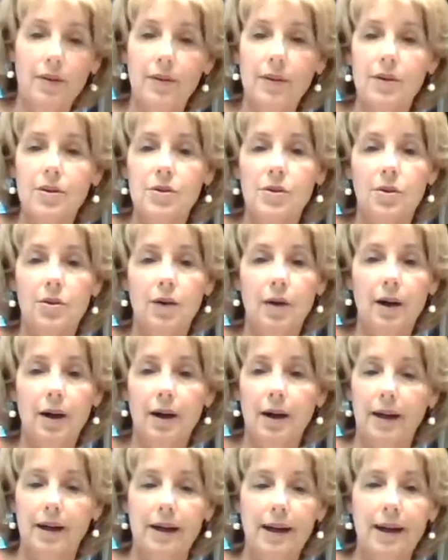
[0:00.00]
These are,
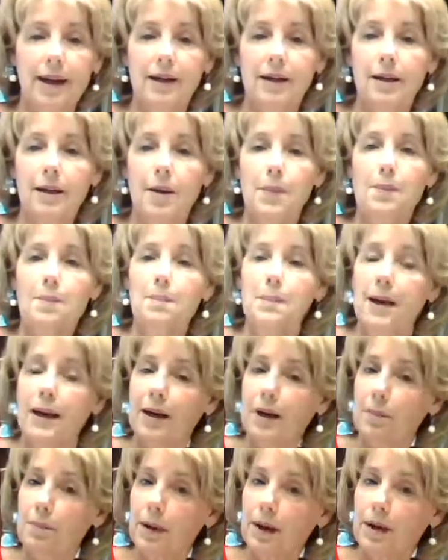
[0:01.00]
again,
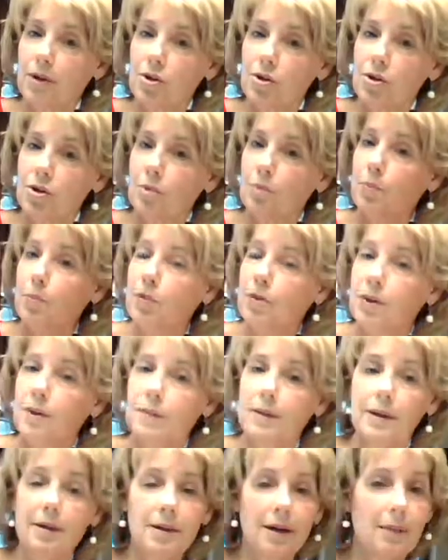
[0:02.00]
make a bunch, put them
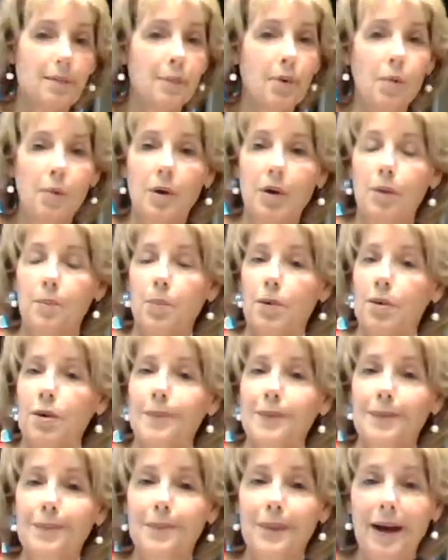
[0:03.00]
in Tupperware, put
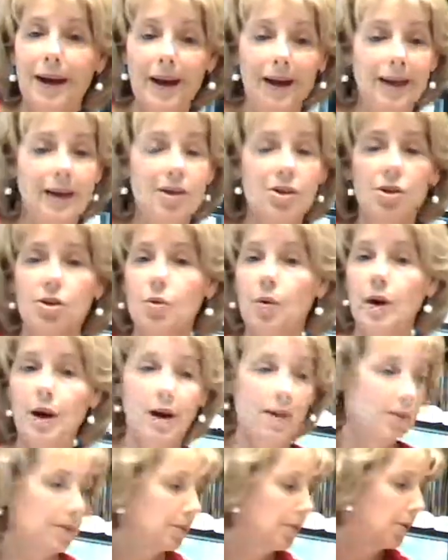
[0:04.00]
them in baggies, and you'll
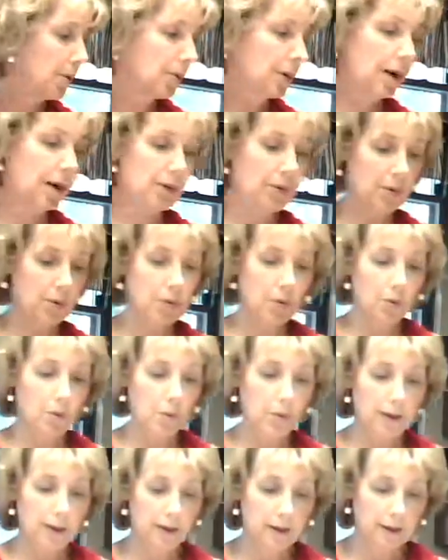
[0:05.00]
have them throughout the whole
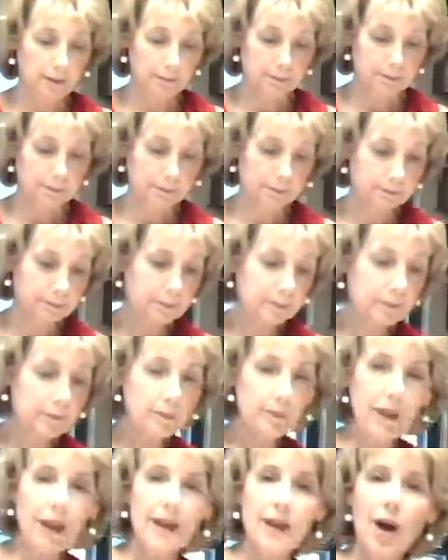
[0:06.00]
week.
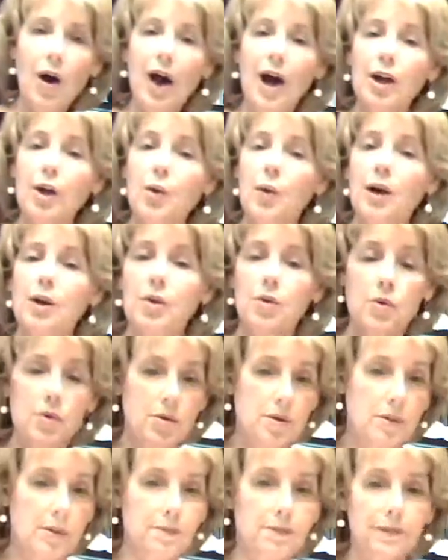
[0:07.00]
Now, how do I
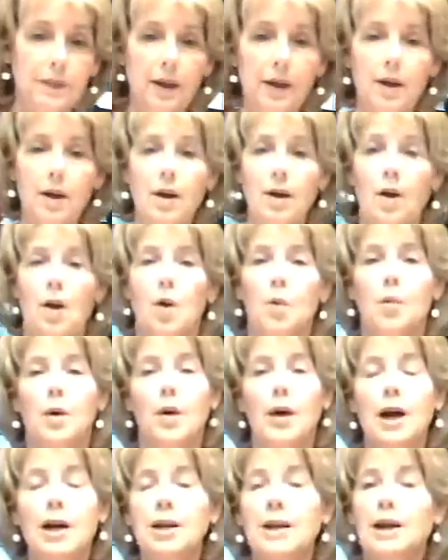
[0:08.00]
use them?
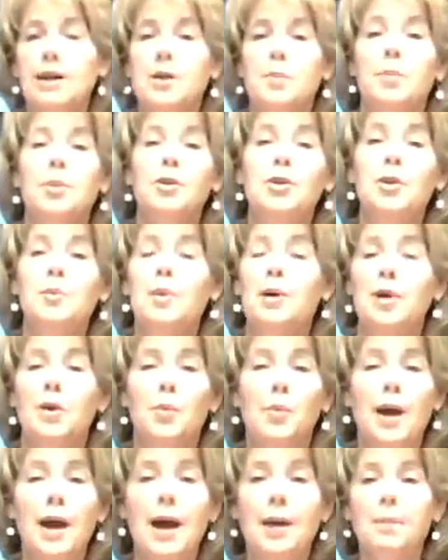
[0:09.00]
Well, I like to put them on a
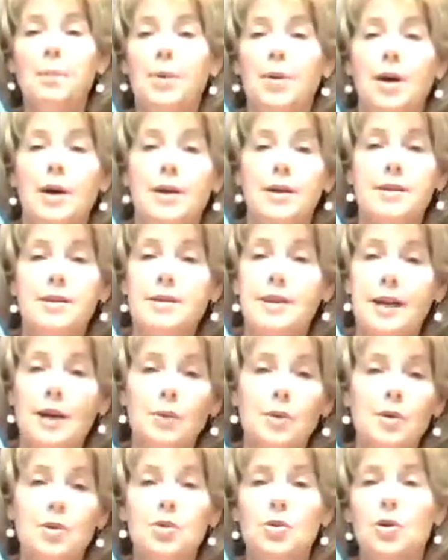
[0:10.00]
wrap, on a
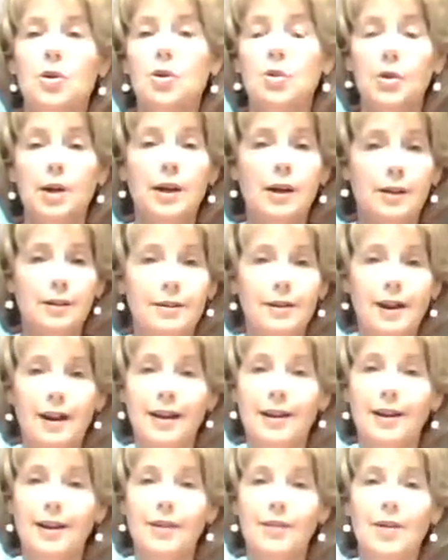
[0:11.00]
sandwich. They're great. I
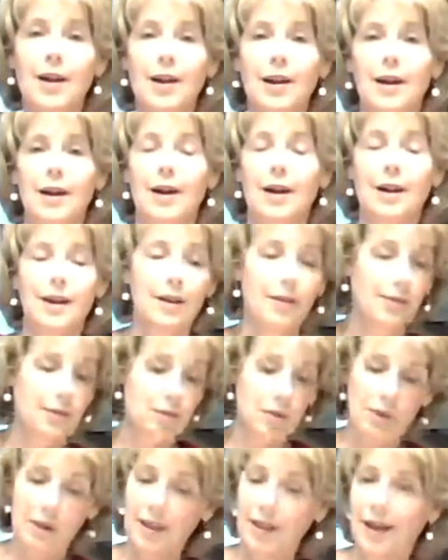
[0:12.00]
love
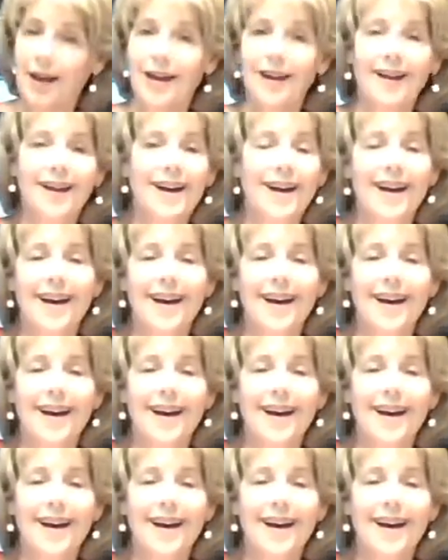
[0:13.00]
doing that.